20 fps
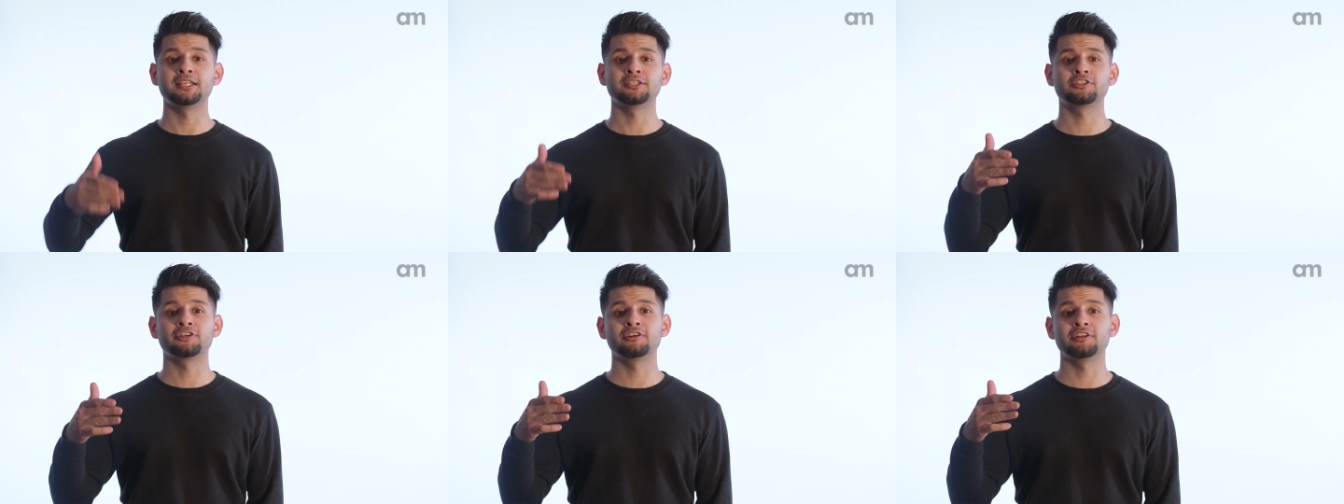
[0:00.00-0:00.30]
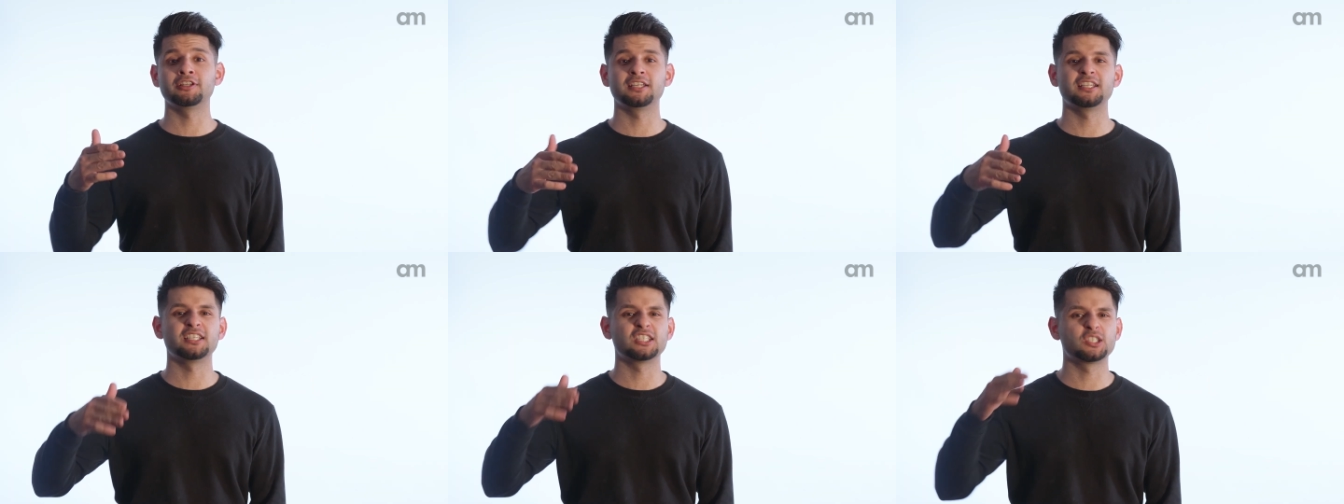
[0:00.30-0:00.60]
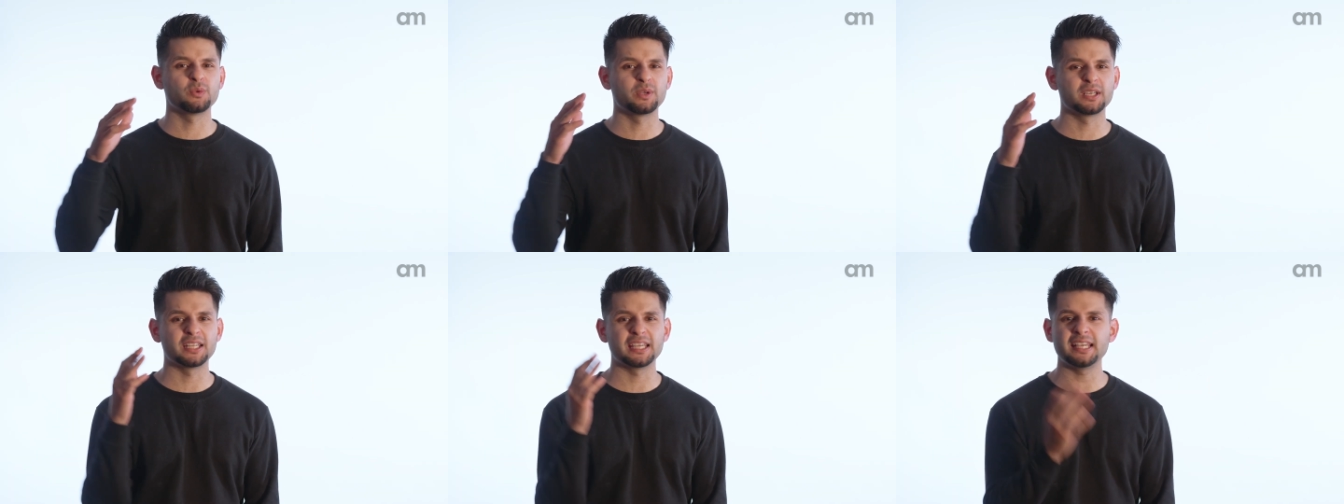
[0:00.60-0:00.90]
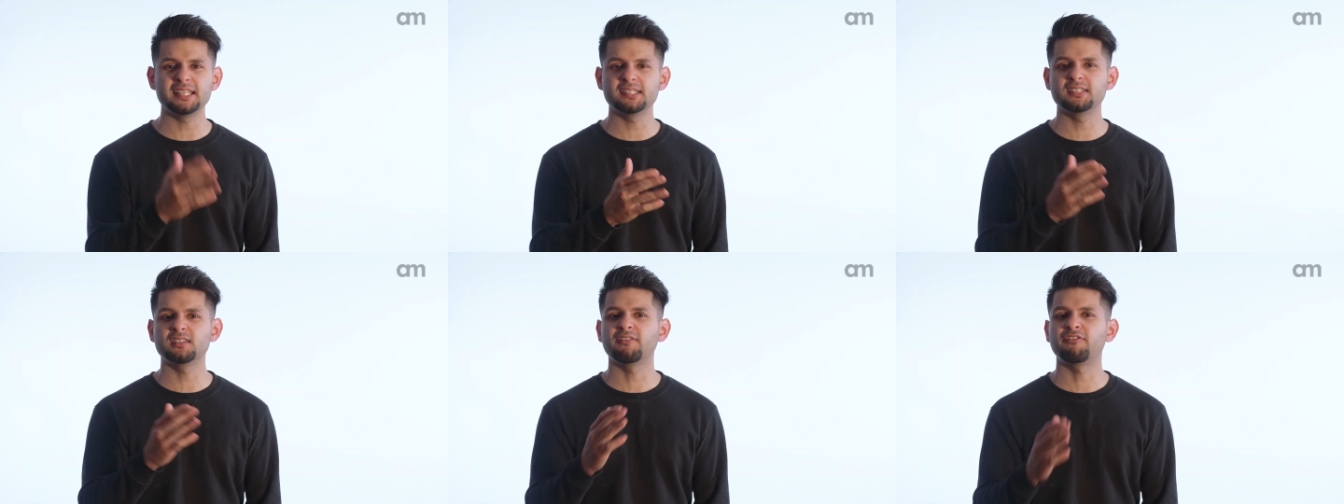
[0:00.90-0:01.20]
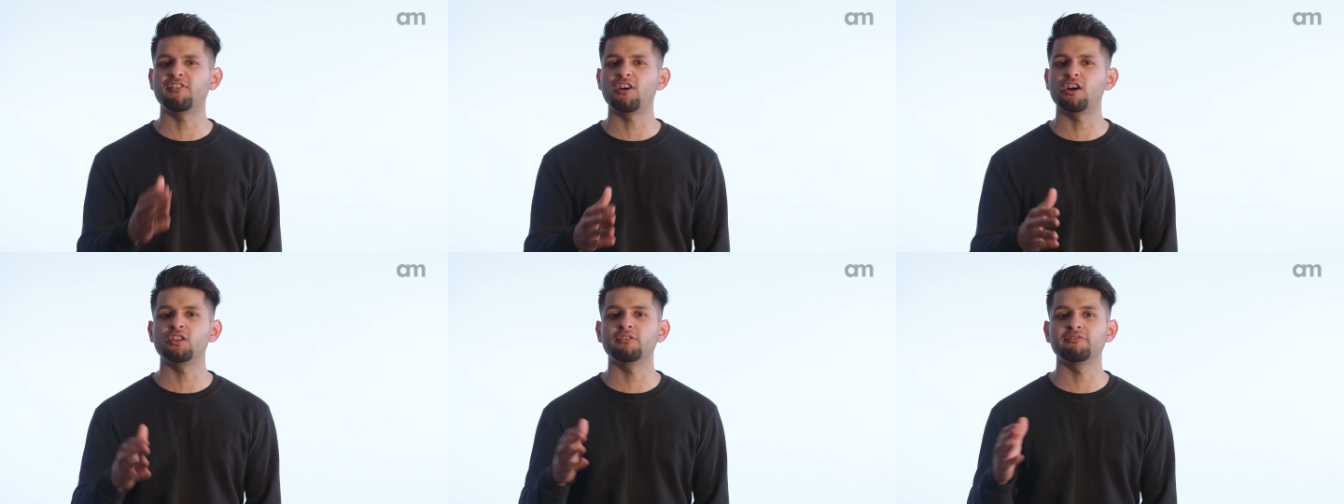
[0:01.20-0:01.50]
and turn it into an easy to
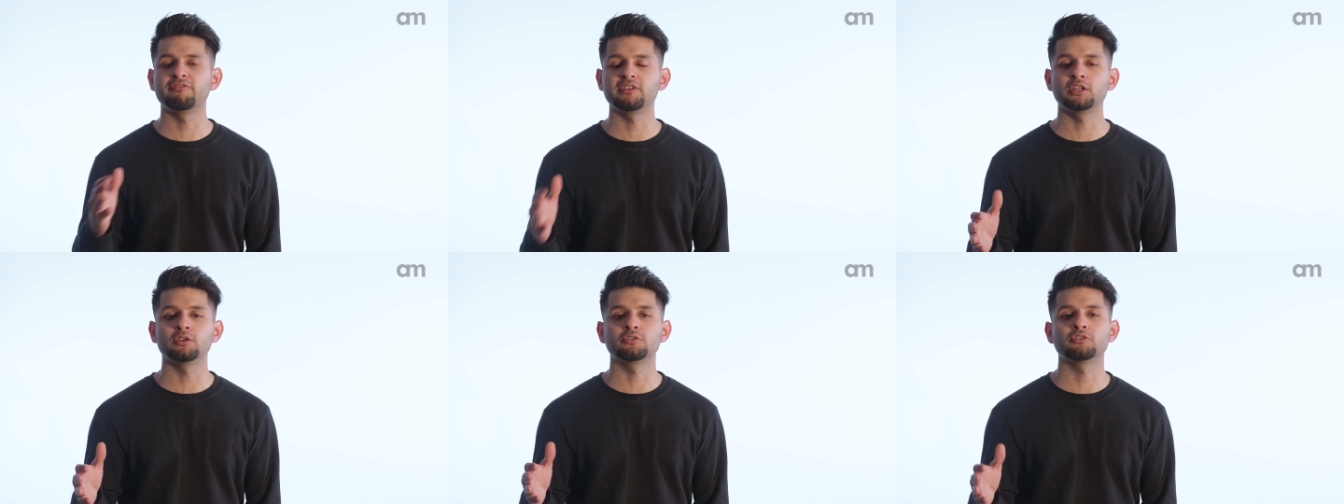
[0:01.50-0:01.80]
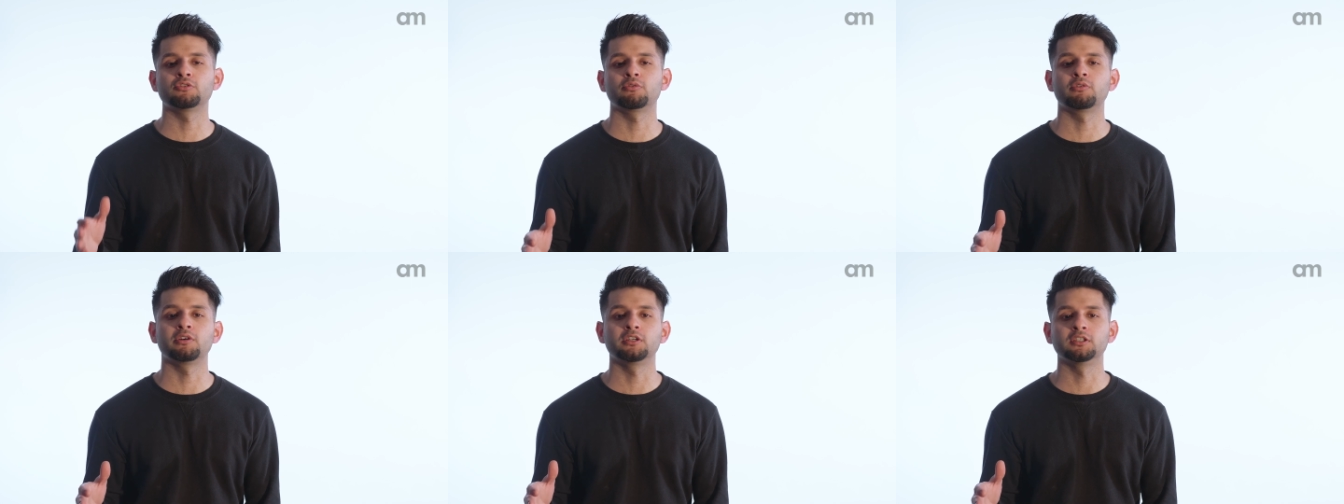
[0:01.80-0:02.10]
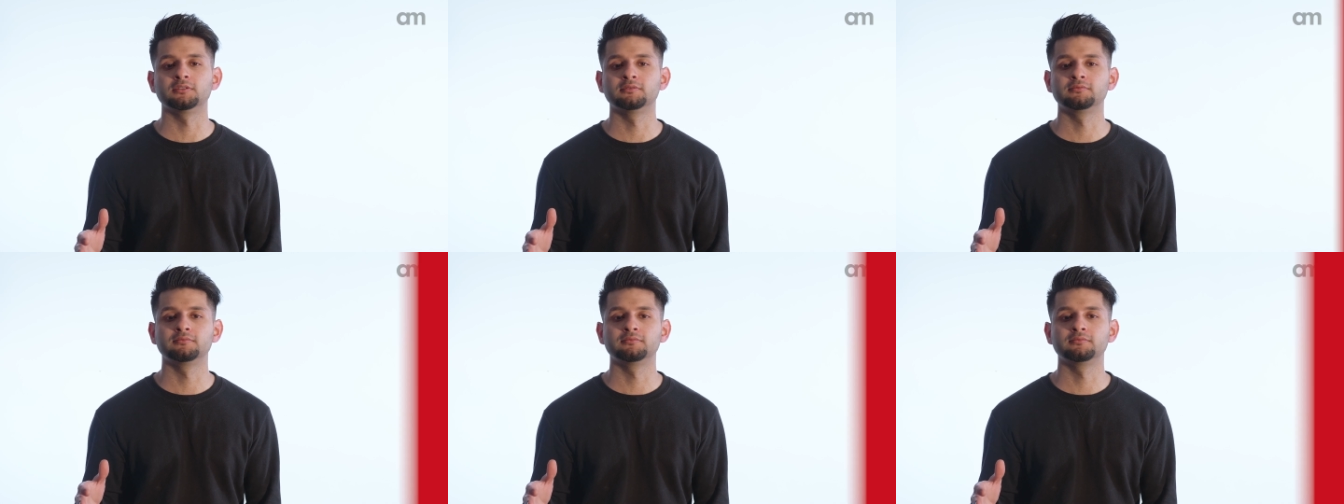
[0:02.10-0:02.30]
follow video tutorial.